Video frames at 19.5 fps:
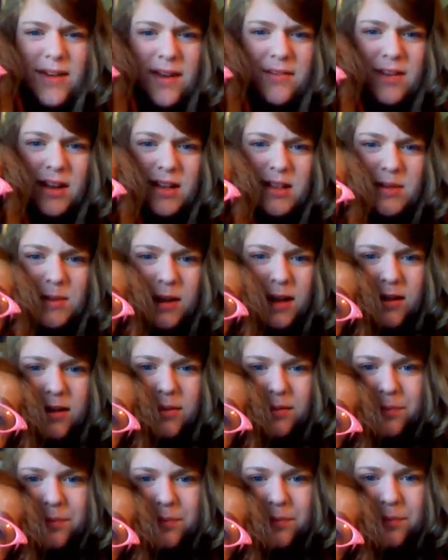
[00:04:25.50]
five days a week.
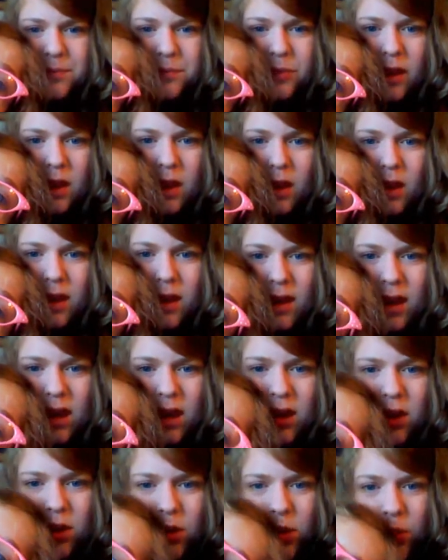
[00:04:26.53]

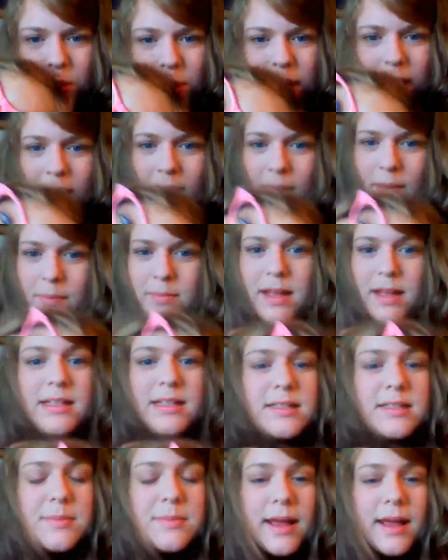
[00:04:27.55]
So yeah,
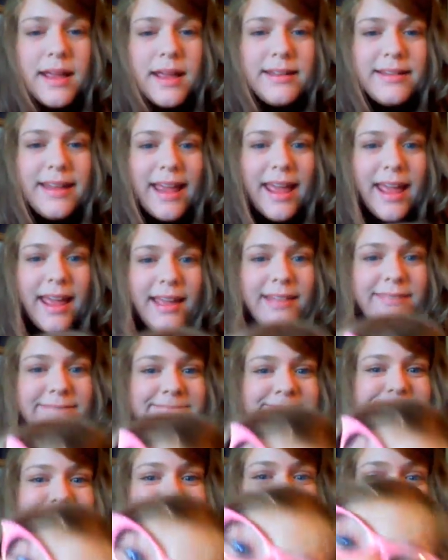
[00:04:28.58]
that's my day,
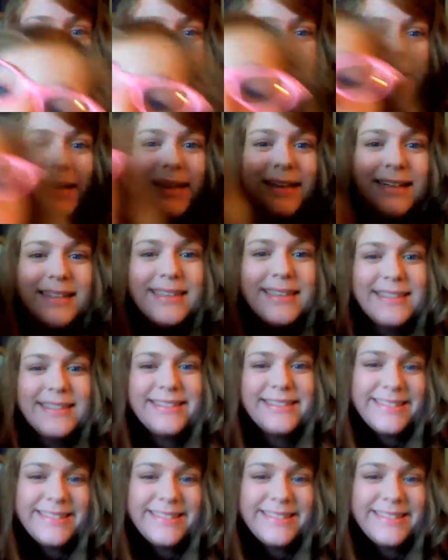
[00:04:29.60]
my week.